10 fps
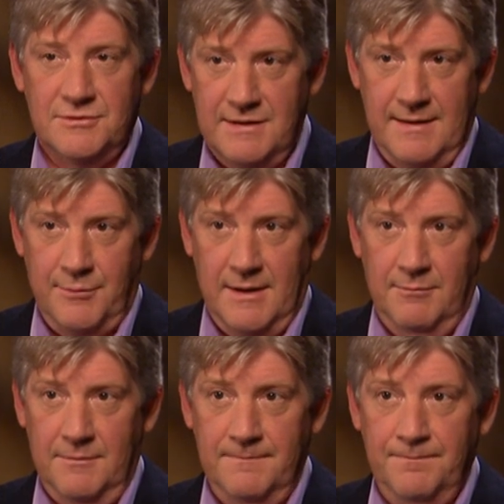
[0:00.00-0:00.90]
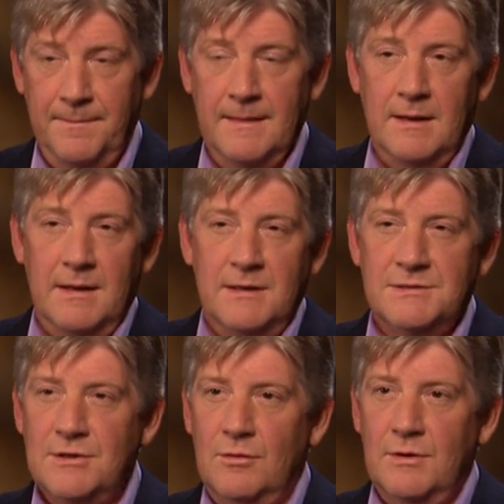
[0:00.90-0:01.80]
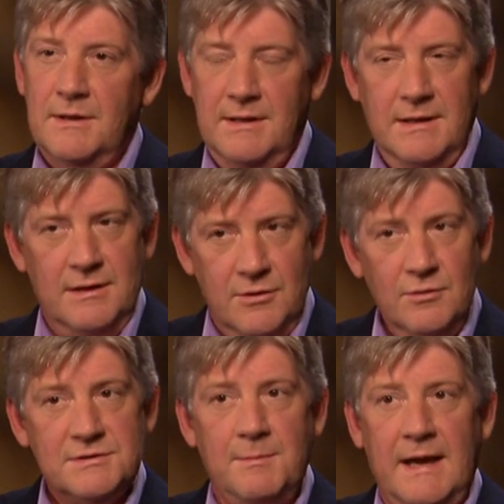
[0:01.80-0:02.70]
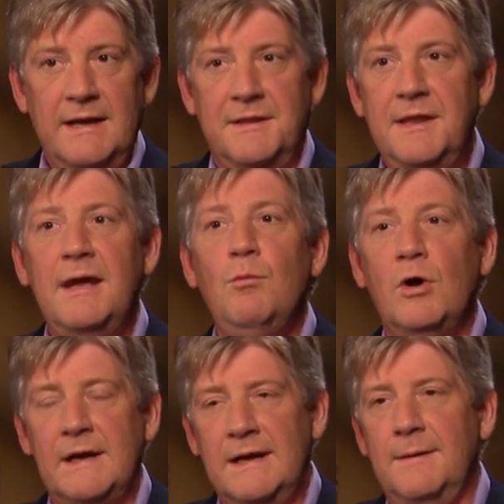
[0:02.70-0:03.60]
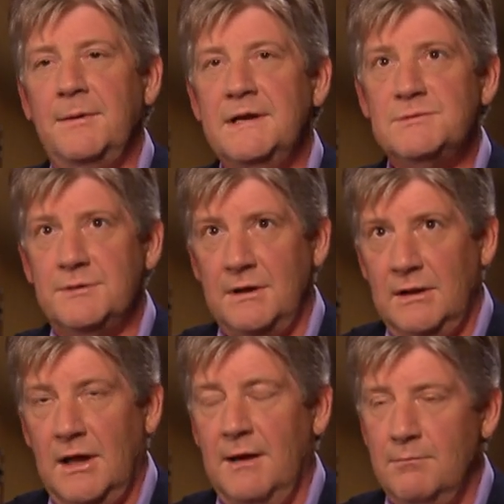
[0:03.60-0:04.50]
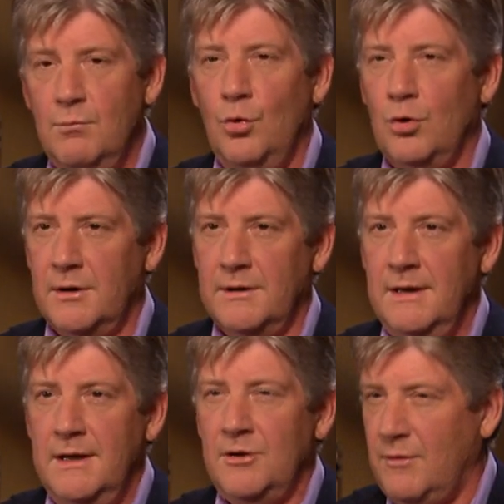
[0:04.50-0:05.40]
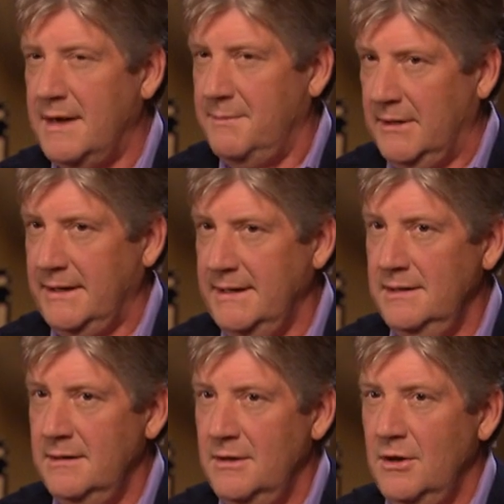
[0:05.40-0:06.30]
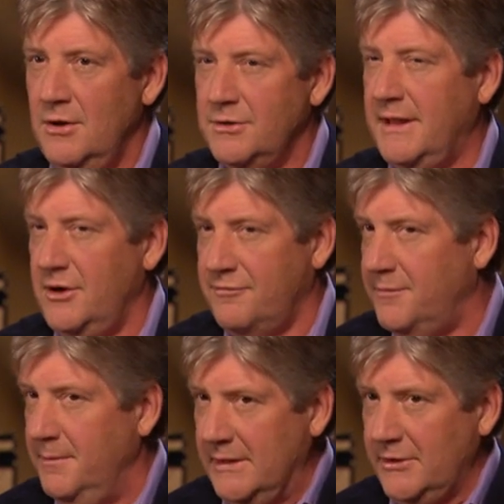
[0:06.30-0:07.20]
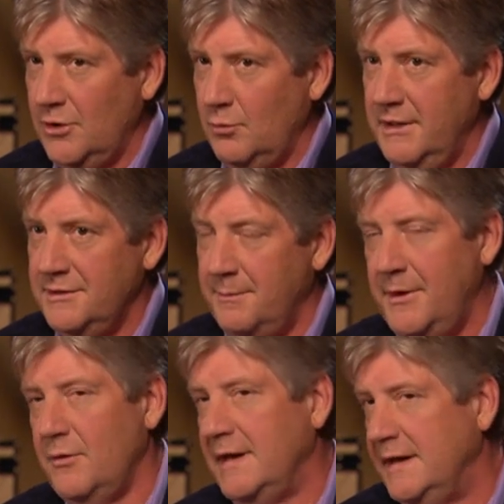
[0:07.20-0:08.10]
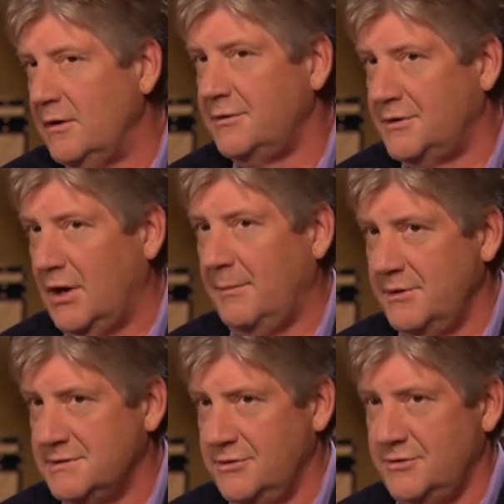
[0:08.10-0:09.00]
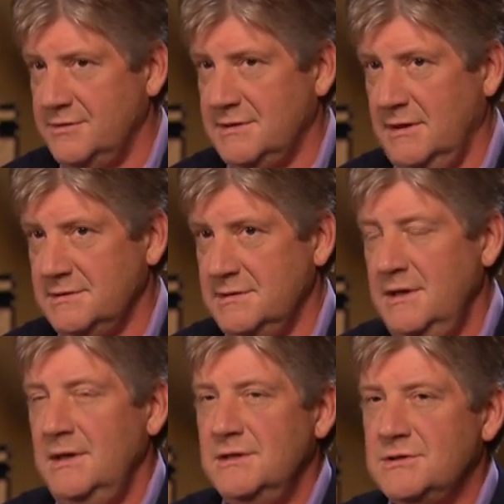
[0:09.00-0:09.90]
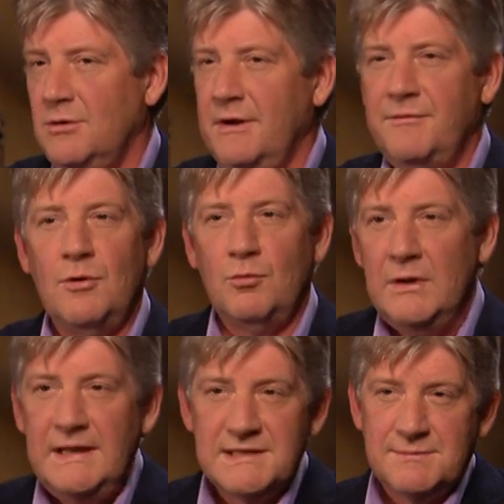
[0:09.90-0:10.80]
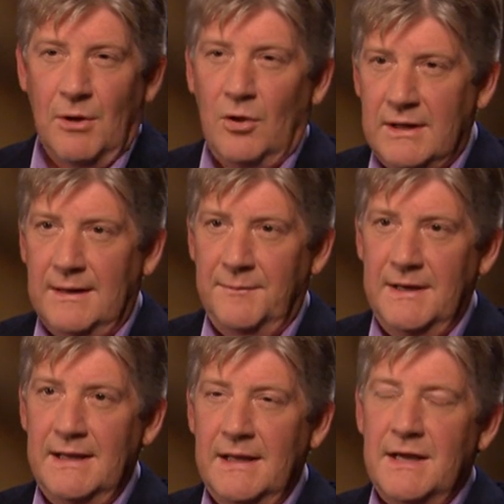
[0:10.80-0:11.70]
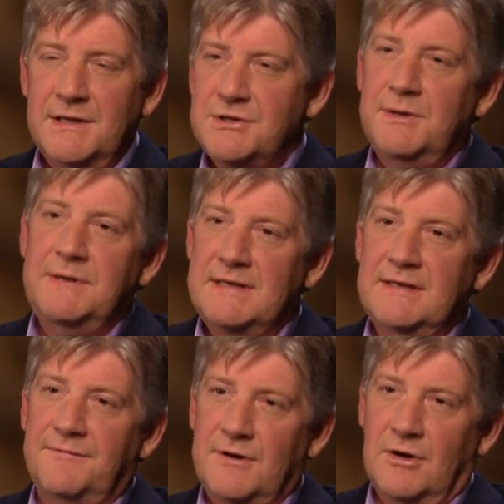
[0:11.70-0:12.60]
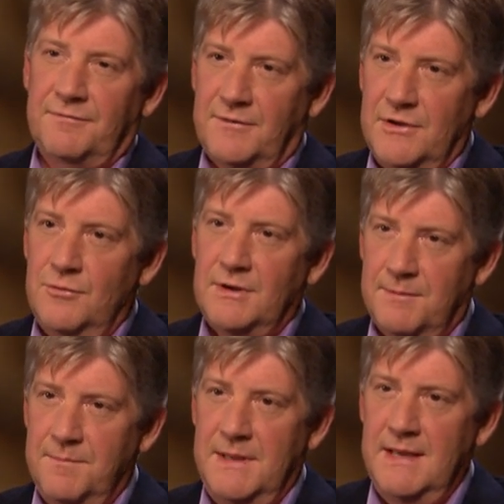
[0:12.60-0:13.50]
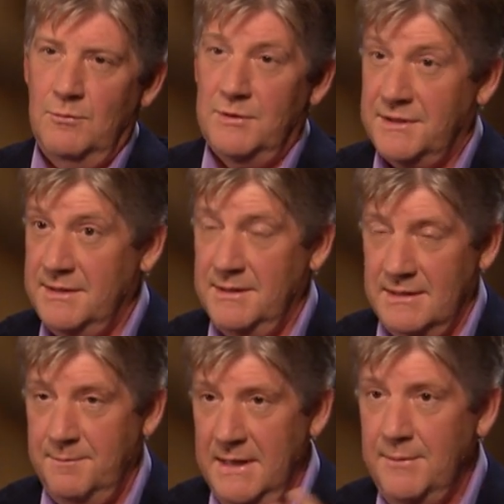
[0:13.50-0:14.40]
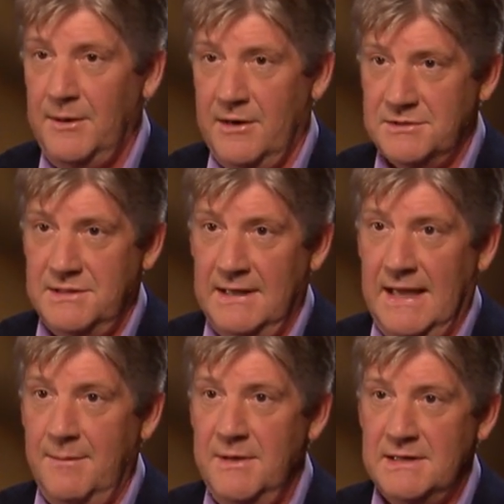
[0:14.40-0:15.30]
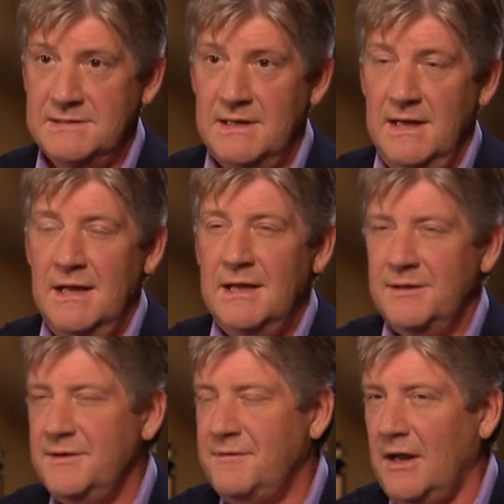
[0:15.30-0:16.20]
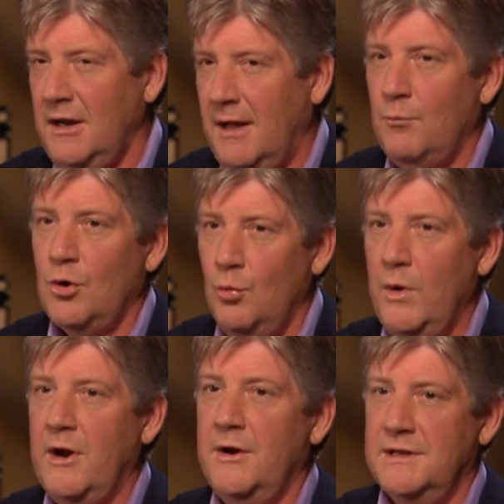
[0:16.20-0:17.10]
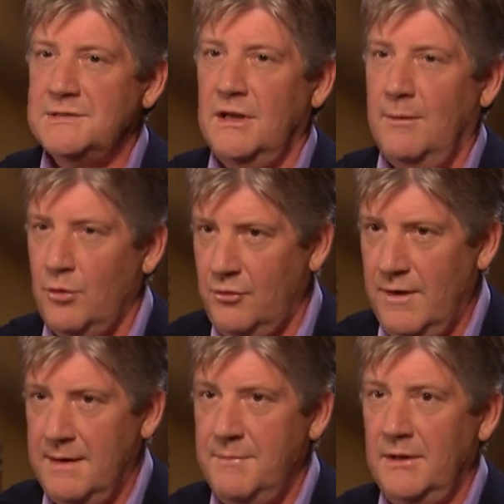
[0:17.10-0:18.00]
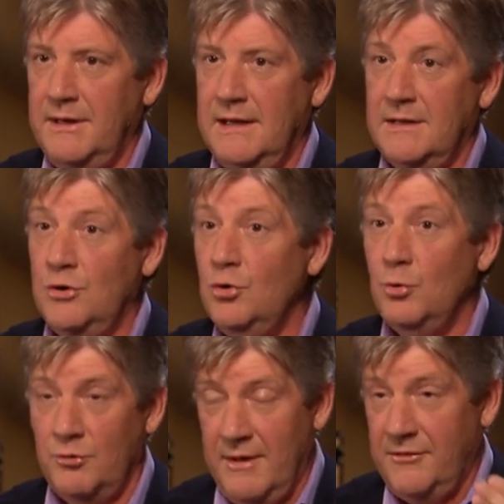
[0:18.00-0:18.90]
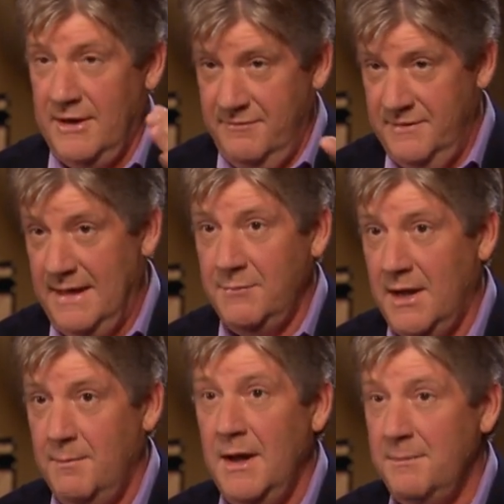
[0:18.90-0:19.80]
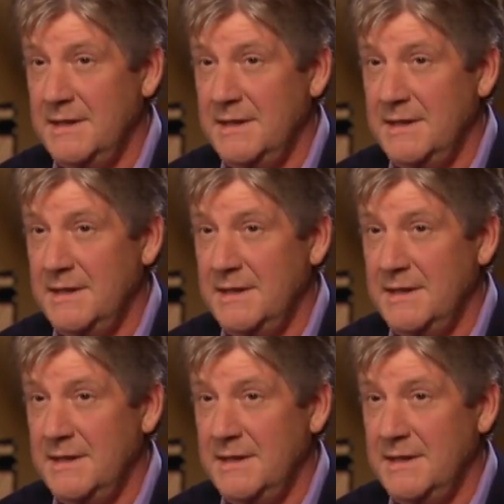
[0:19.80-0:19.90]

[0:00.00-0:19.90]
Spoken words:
to that problem. So in Google's mind, they want companies with a lot more credibility that you're familiar with appearing near the top of the search results. Mm-hmm. So if you're a really small company, it's going to be difficult for you to compete with the big players in the game, because they've got a lot more awareness, a lot more credibility, and Google would rather have them come up.